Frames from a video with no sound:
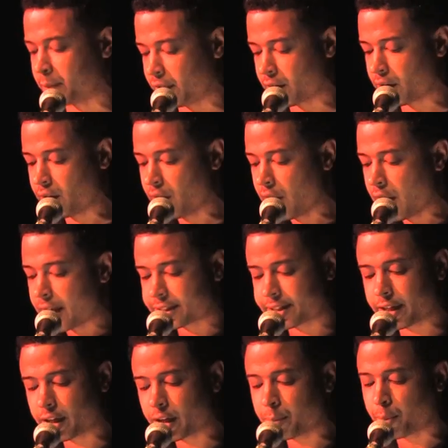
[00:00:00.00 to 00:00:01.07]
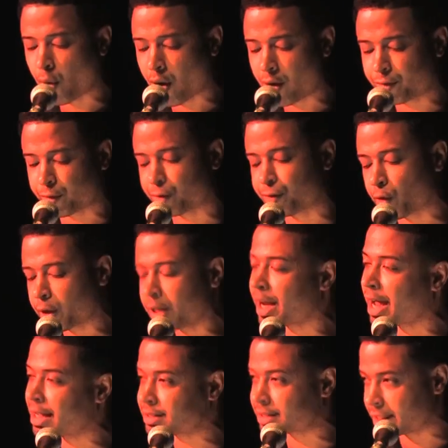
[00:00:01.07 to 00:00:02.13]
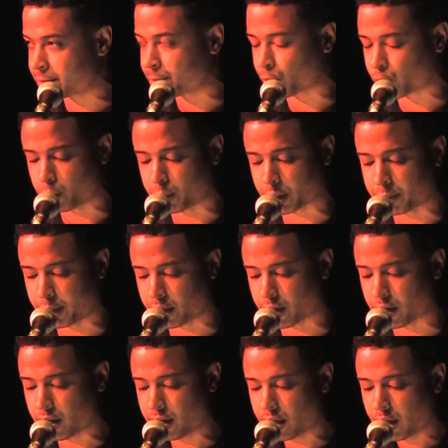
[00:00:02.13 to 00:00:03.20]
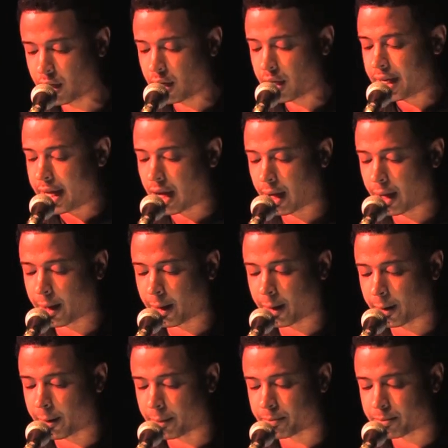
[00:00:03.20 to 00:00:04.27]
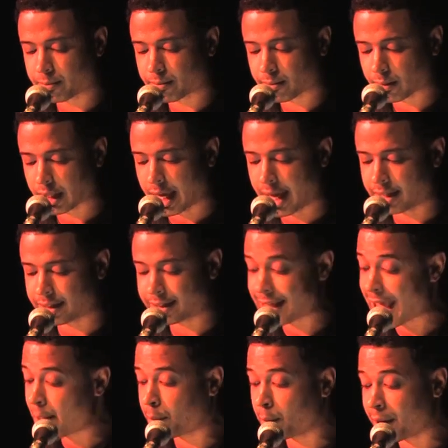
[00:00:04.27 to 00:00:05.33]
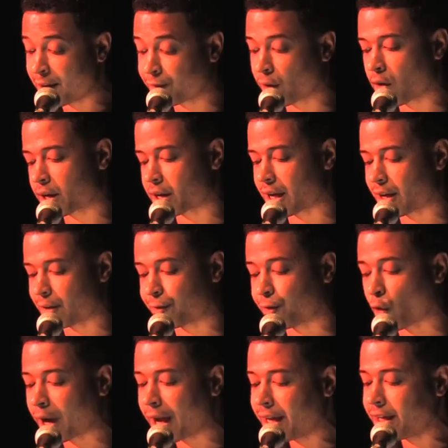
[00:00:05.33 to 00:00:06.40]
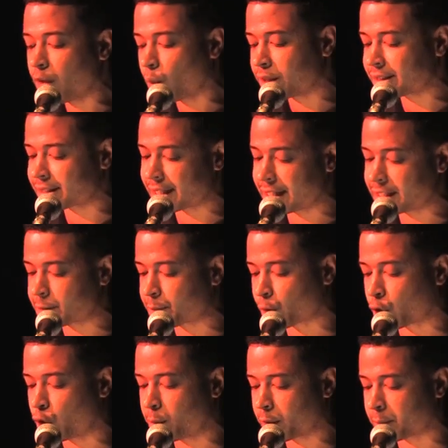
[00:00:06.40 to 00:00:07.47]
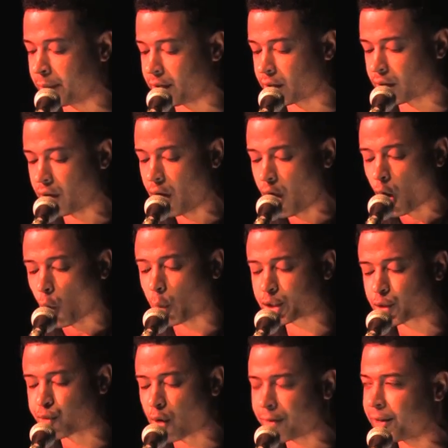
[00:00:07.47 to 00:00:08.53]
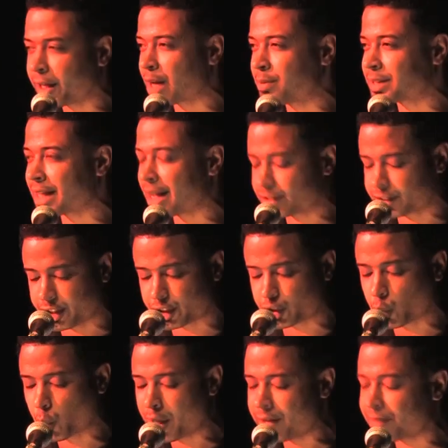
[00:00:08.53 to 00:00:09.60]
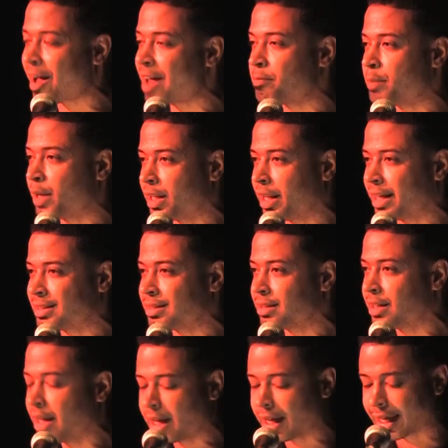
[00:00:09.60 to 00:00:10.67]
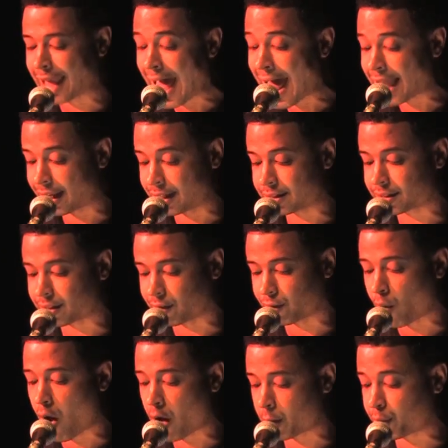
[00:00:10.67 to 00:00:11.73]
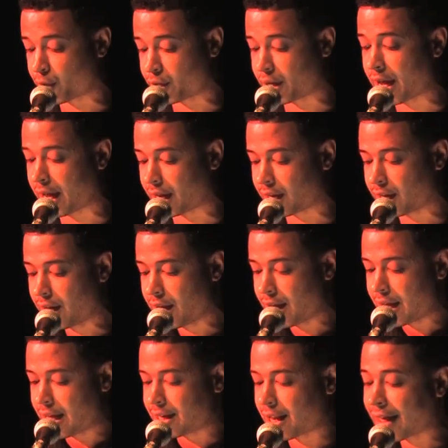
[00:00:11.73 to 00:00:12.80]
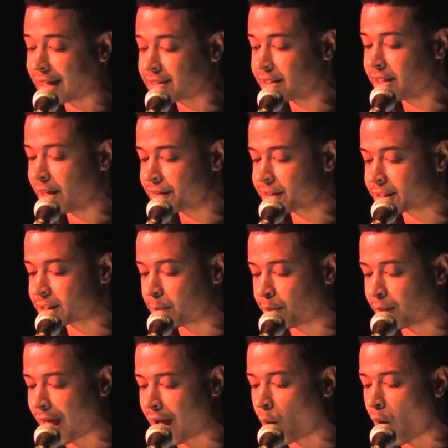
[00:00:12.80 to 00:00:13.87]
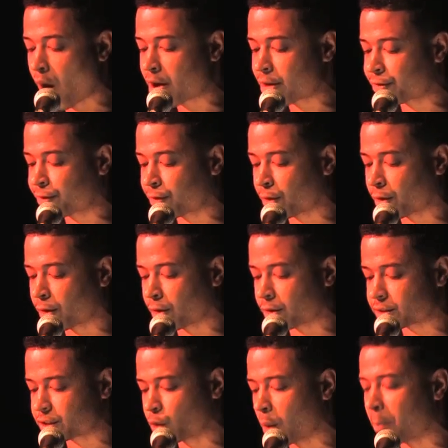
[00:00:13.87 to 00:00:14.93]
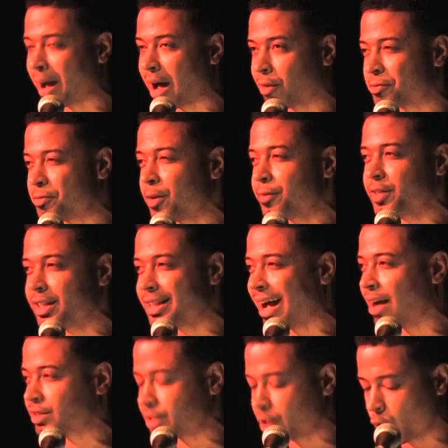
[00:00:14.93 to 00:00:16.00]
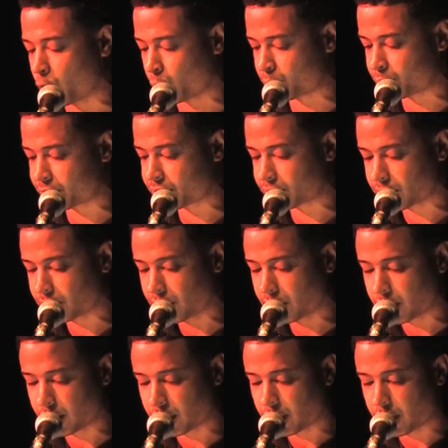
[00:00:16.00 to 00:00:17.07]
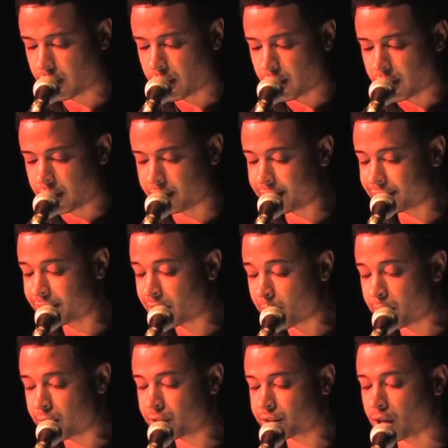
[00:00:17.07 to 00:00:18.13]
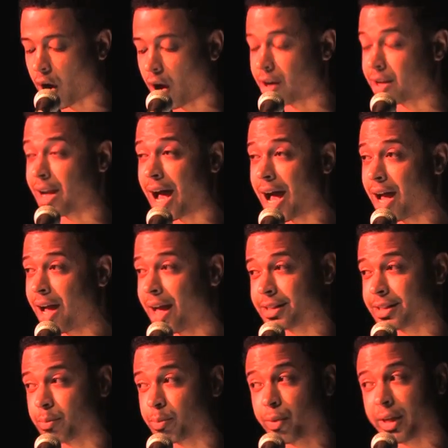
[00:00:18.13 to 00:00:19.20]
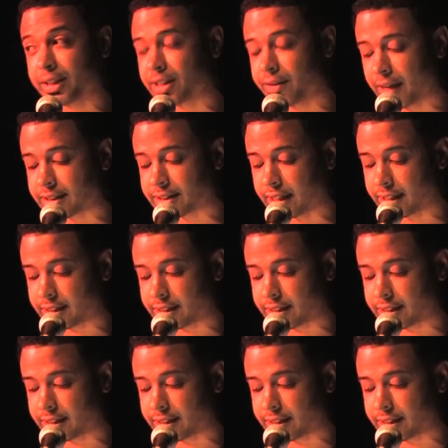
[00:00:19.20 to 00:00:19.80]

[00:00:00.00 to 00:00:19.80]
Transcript: meter, Singapore for 49 cents per cubic meter, and Tampa Bay, Florida for 81 cents per cubic meter, which roughly comes out to 25 million gallons of water per day. Now that's enough to supply water to about 50,000 homes. These numbers are not as impressive as they